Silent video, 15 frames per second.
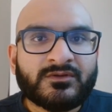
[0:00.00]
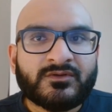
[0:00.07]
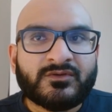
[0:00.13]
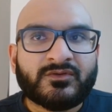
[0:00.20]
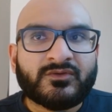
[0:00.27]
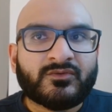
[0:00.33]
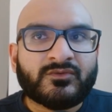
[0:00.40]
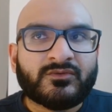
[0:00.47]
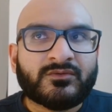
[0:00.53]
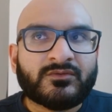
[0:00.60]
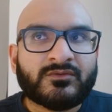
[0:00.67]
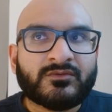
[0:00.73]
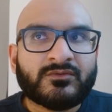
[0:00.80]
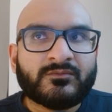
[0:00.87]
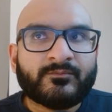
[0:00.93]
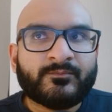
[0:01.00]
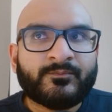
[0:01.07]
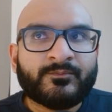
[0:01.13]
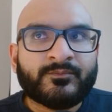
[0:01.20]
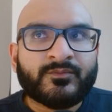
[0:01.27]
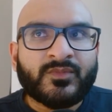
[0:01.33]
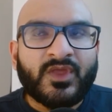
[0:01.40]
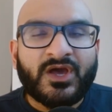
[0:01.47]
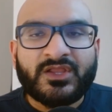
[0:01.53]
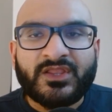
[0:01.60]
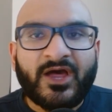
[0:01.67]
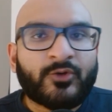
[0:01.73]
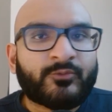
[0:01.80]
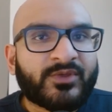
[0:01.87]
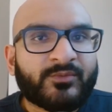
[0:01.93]
to
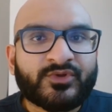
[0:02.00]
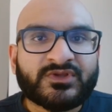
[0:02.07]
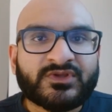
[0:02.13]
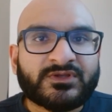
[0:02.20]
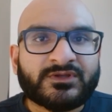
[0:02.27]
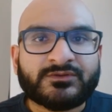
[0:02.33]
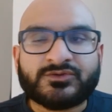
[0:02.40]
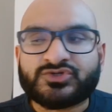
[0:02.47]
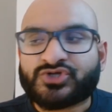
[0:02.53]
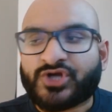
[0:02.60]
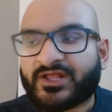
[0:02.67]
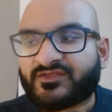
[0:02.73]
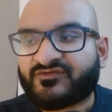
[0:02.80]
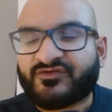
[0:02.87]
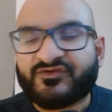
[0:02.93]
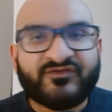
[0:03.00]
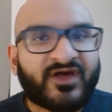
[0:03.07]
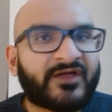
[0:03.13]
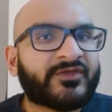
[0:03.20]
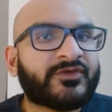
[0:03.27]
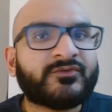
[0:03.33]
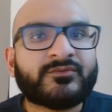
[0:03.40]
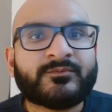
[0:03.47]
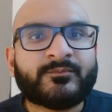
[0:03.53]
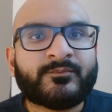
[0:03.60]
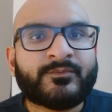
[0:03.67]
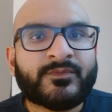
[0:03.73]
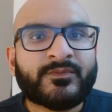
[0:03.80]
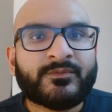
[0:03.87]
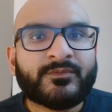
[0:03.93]
allow people to transfer value,
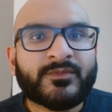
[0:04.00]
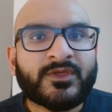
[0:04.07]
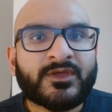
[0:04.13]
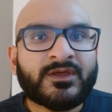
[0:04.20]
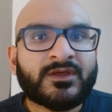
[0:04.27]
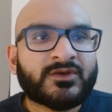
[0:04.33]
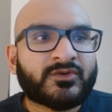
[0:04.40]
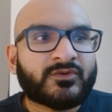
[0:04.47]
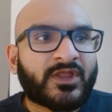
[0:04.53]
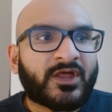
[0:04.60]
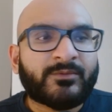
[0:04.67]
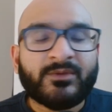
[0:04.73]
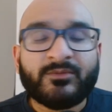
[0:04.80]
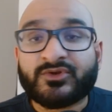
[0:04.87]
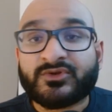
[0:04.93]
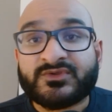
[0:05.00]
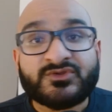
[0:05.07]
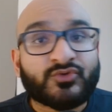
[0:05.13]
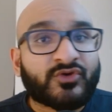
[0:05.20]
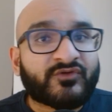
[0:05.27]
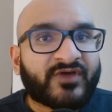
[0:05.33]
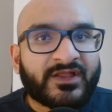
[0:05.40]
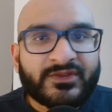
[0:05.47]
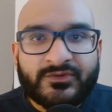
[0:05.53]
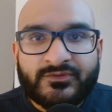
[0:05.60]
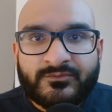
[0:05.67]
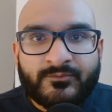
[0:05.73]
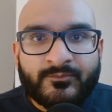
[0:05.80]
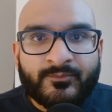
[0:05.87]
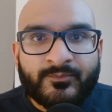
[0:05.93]
to allow people to store value,
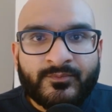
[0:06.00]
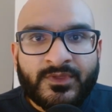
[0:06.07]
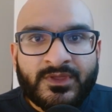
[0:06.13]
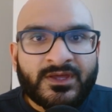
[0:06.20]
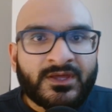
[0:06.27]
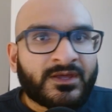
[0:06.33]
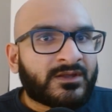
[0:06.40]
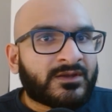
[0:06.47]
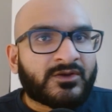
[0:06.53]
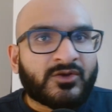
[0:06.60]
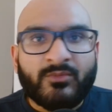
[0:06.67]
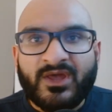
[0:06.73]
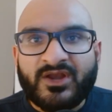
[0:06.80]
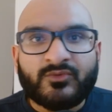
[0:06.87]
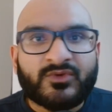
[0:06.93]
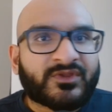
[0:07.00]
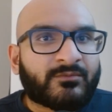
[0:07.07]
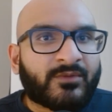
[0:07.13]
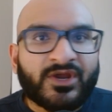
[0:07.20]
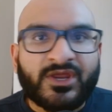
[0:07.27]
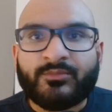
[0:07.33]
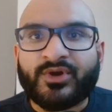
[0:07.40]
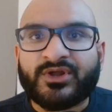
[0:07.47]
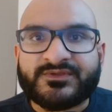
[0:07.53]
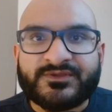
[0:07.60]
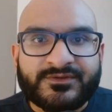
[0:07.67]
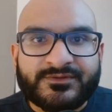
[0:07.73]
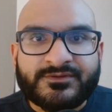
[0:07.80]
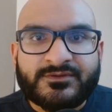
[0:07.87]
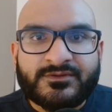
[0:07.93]
no matter what the market price
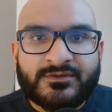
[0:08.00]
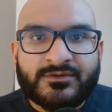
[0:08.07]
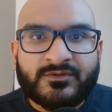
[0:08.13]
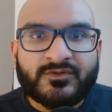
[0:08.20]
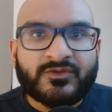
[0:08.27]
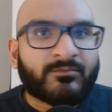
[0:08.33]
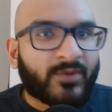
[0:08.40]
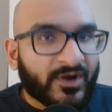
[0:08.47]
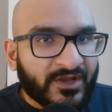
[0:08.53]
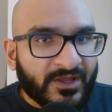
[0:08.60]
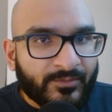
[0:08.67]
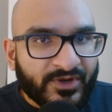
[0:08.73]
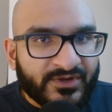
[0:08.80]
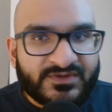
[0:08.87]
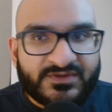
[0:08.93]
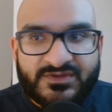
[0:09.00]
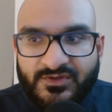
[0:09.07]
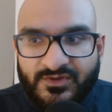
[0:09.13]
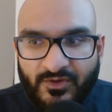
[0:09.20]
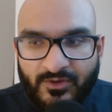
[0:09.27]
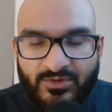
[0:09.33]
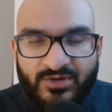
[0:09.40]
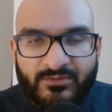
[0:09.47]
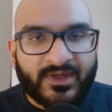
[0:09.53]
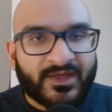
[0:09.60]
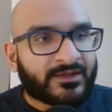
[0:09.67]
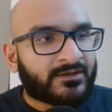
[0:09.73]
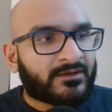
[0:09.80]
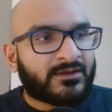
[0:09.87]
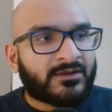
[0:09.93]
is. The market price is determined
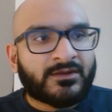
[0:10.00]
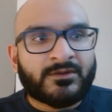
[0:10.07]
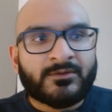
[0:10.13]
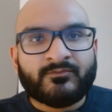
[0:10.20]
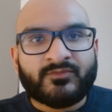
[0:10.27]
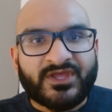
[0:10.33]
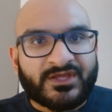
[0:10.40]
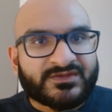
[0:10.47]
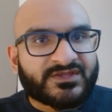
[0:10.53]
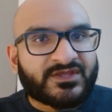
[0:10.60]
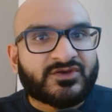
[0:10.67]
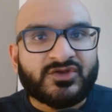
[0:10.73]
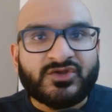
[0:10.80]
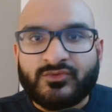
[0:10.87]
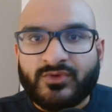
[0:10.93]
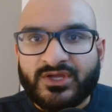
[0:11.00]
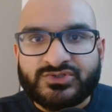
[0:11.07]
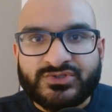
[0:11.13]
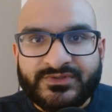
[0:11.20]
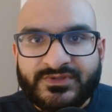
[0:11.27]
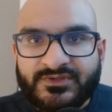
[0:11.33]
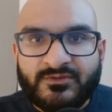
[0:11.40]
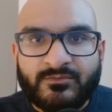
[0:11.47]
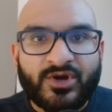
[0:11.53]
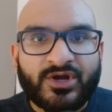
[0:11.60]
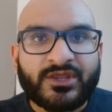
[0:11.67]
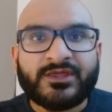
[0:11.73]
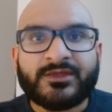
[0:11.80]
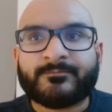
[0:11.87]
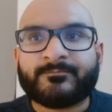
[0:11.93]
by, like I said, new entrants to the
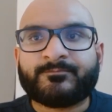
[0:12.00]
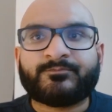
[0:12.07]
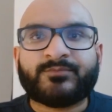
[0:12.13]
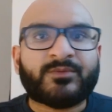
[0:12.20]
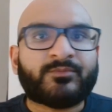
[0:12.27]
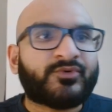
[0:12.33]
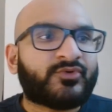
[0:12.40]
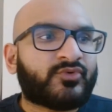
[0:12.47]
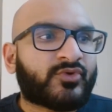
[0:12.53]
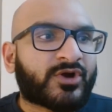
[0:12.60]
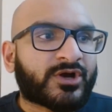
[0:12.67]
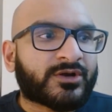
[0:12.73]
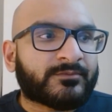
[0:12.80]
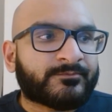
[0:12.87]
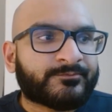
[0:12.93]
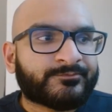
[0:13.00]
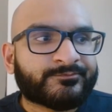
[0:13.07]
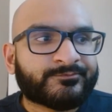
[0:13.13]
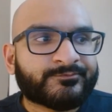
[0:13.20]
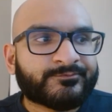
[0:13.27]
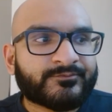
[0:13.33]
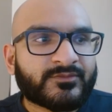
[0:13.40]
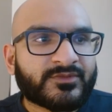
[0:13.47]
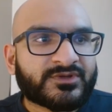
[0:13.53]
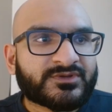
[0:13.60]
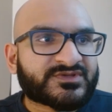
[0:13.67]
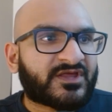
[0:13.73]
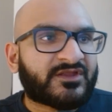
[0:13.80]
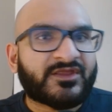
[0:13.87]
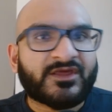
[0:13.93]
market, people who are
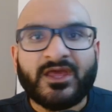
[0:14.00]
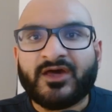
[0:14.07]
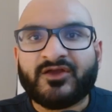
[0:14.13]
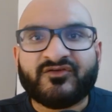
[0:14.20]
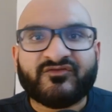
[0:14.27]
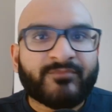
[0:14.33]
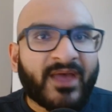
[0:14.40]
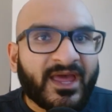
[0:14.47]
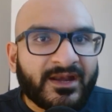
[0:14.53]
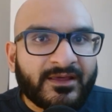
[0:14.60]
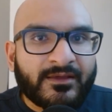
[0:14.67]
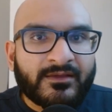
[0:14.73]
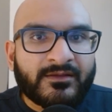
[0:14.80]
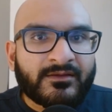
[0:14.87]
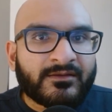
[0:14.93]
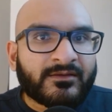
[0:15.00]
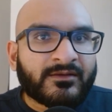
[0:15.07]
selling out of panic.